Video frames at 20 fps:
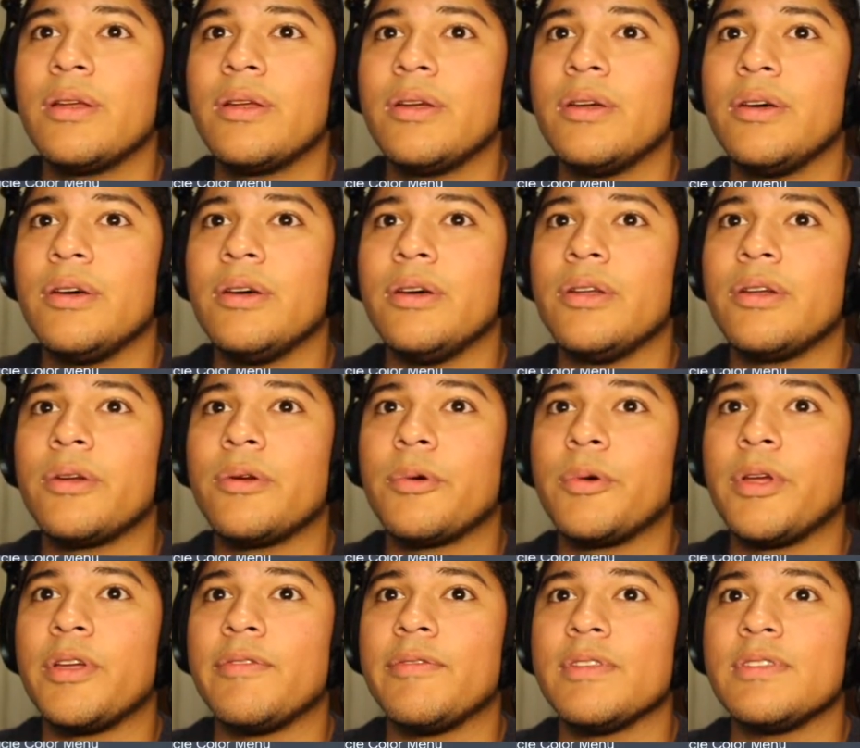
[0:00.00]
Good
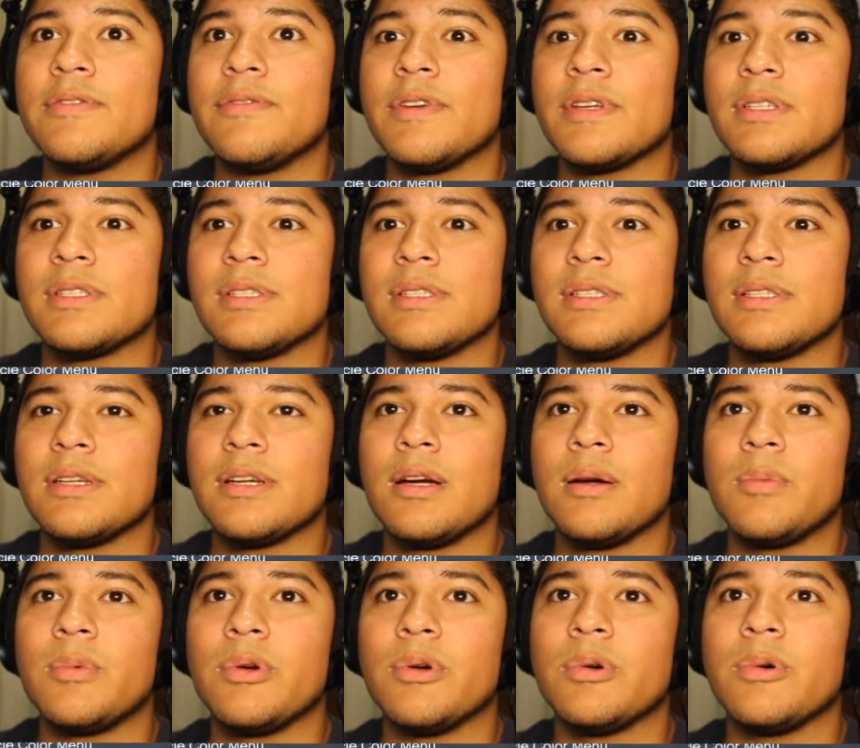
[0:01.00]
grief. Let's fix this thing
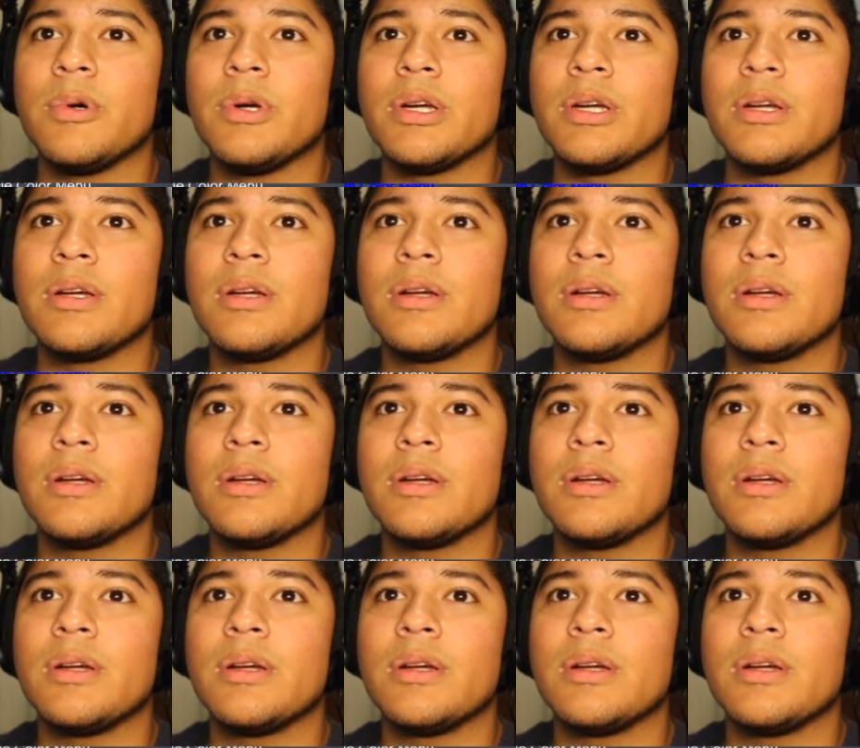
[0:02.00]
up real quick.